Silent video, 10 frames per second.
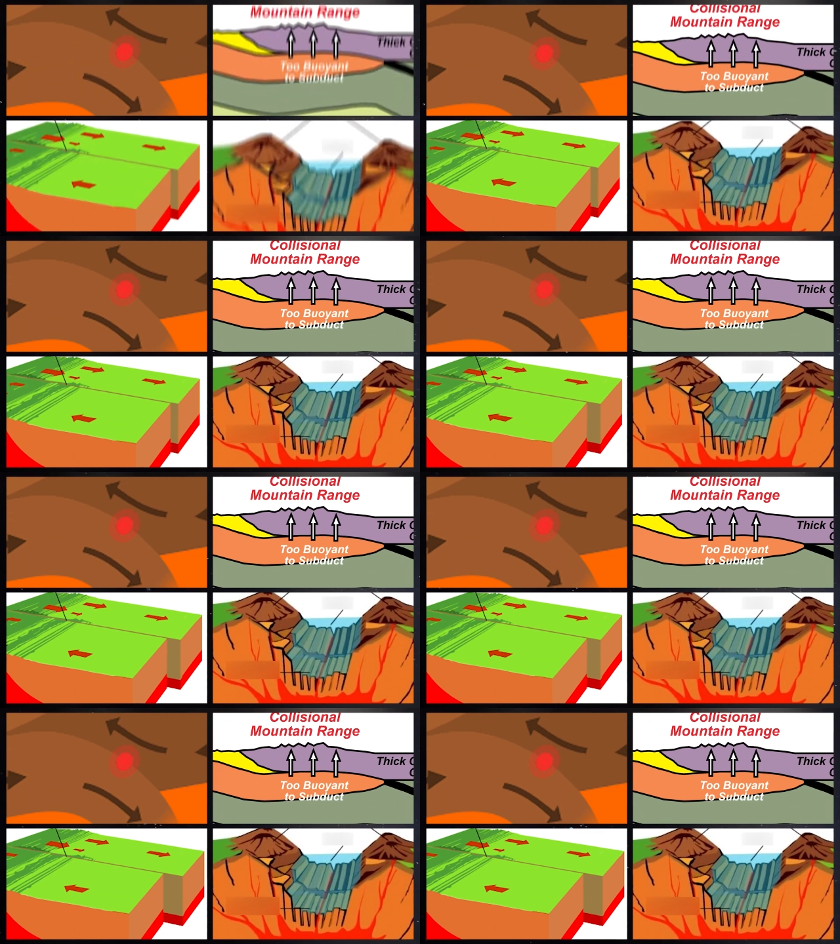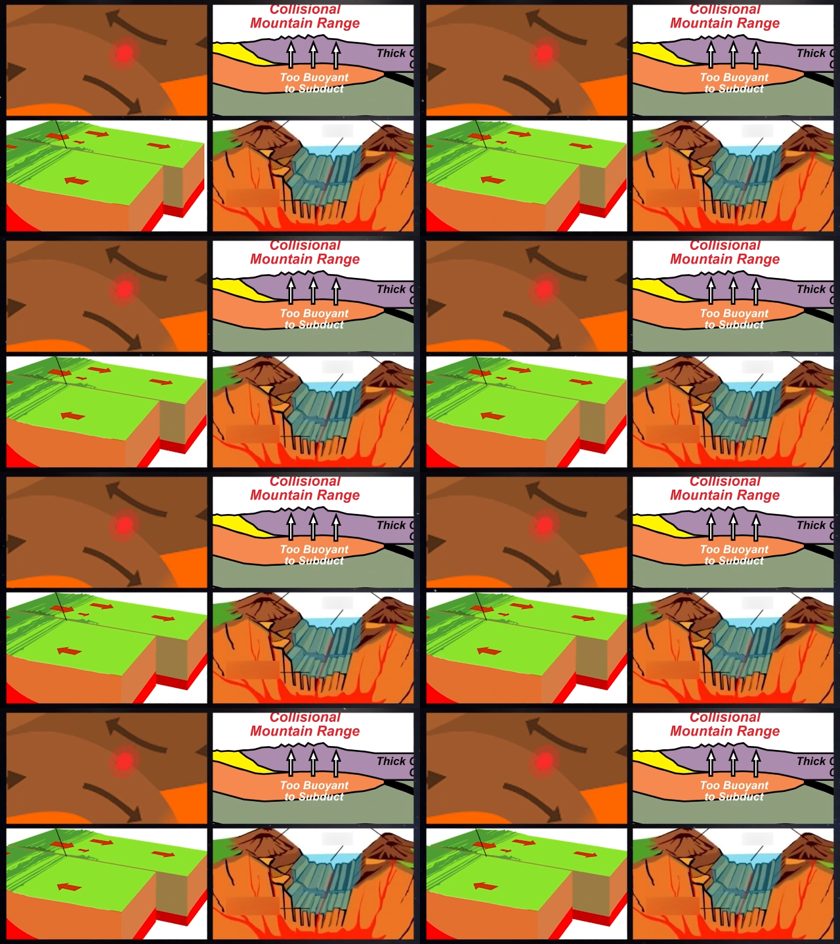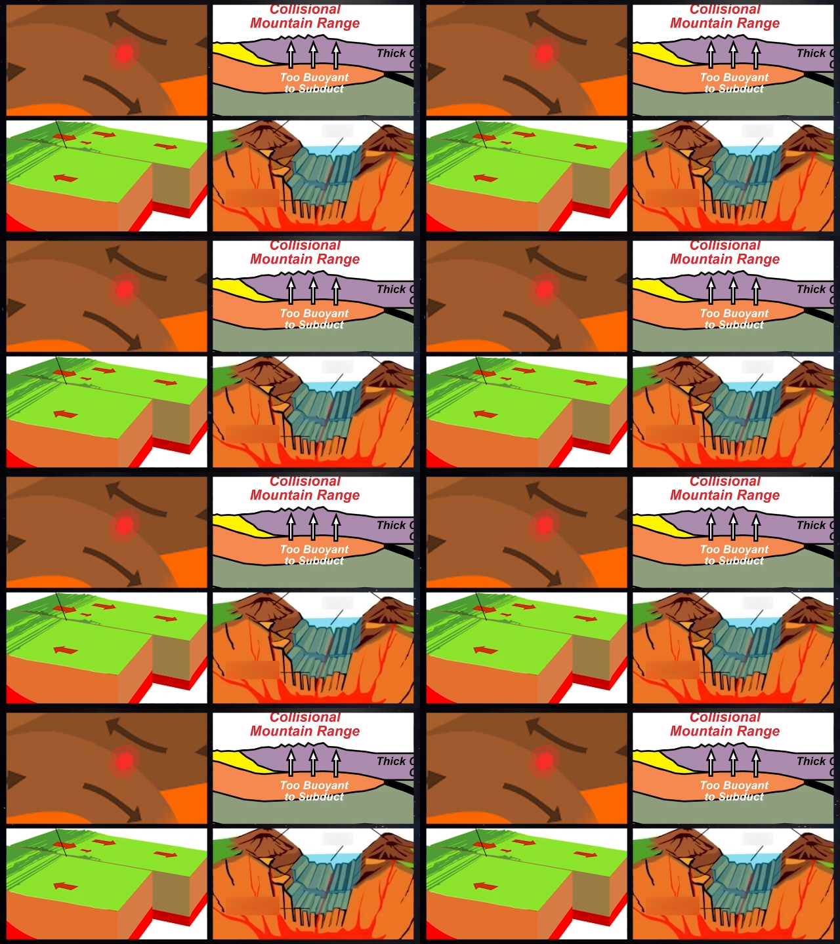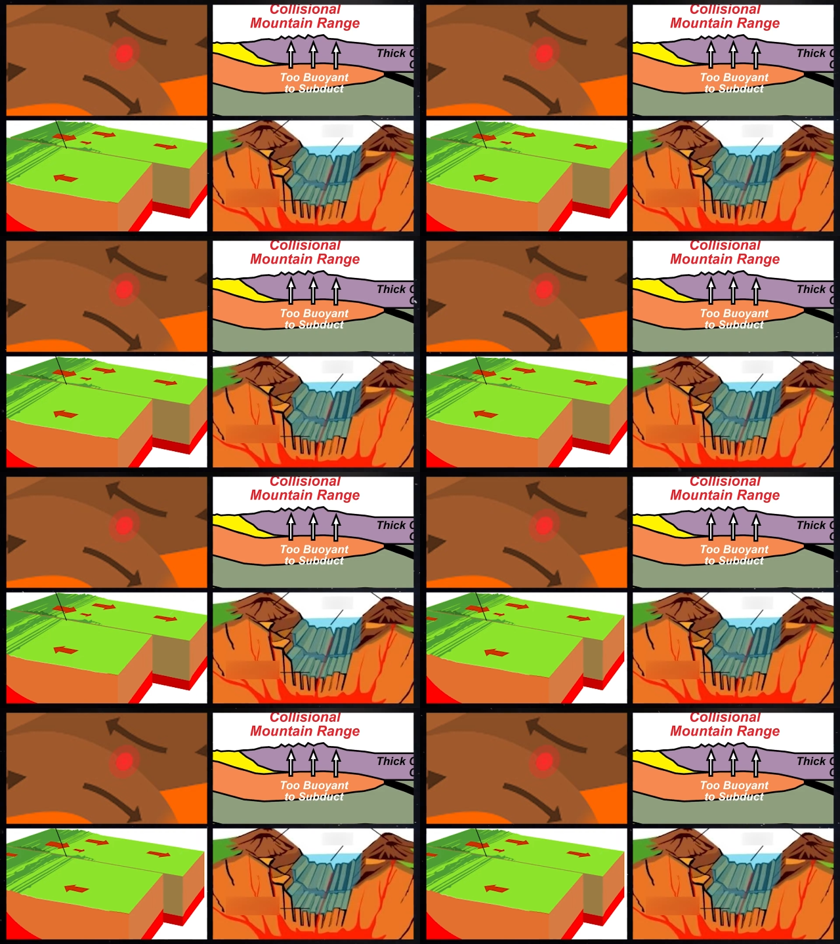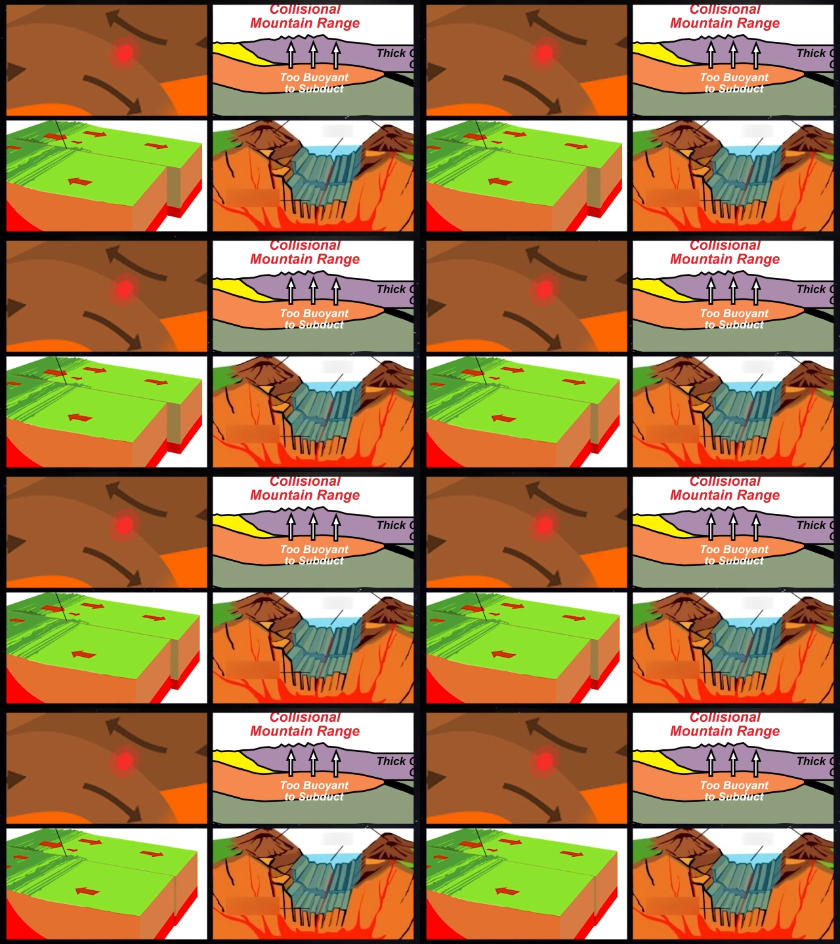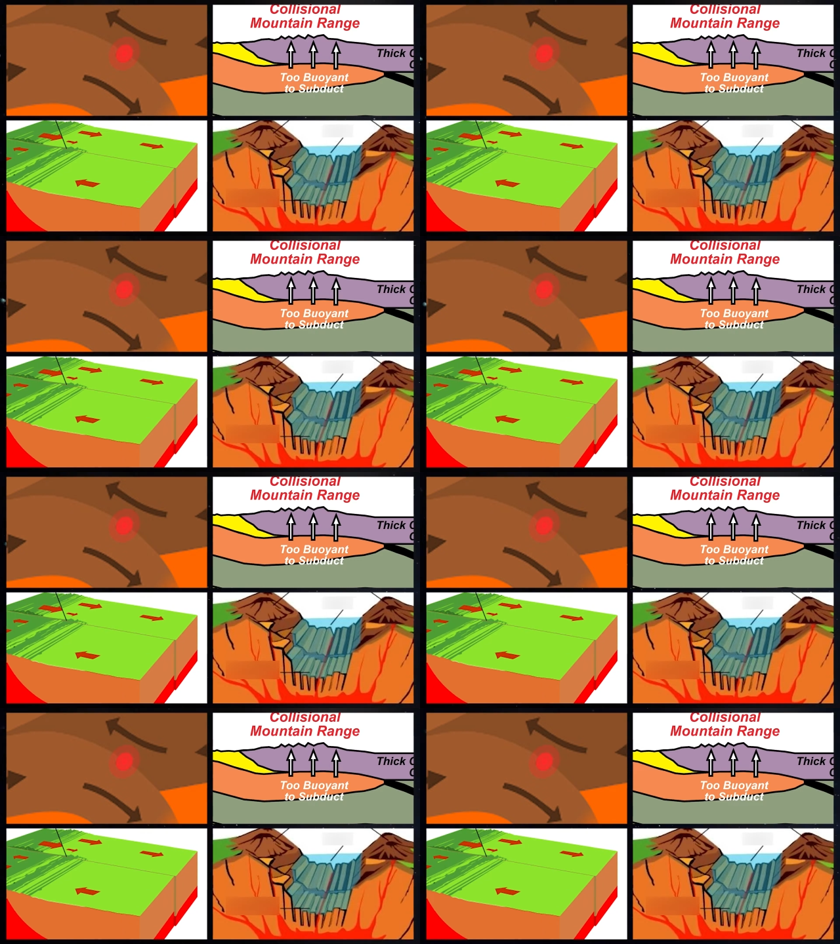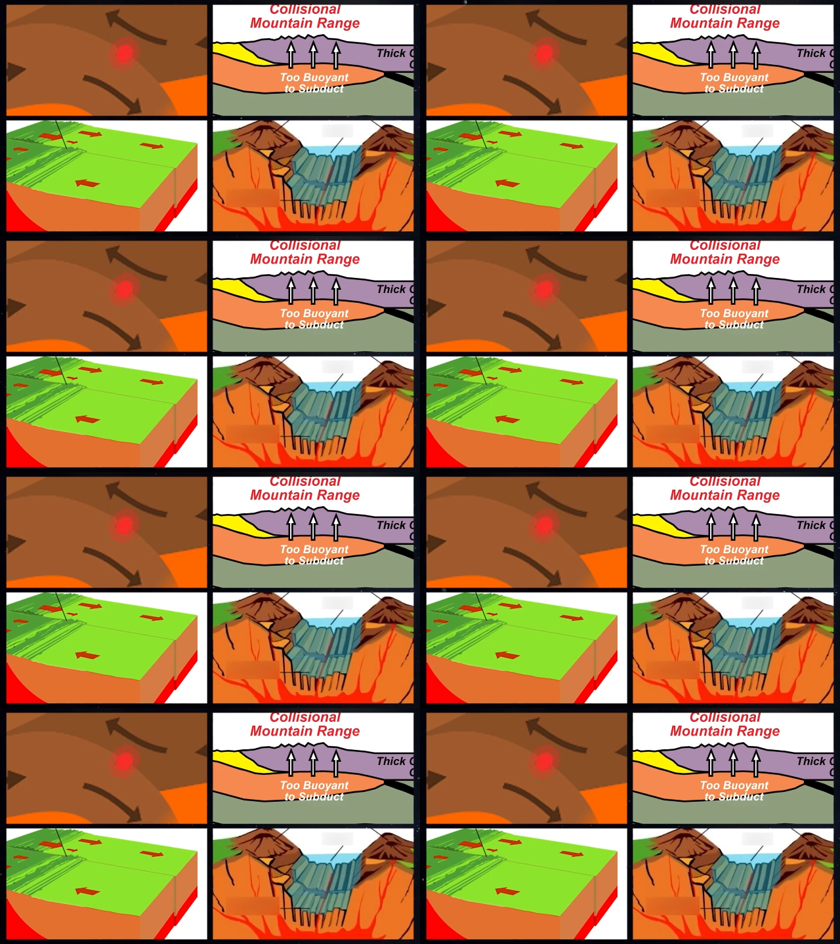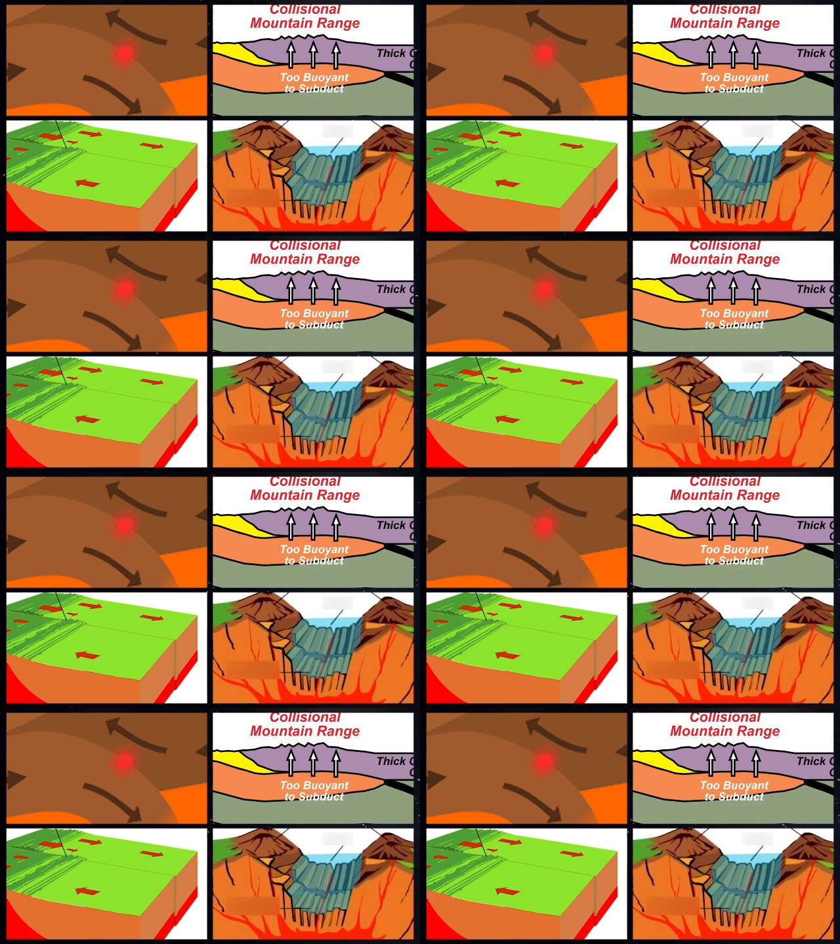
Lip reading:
[unreadable: no face in view]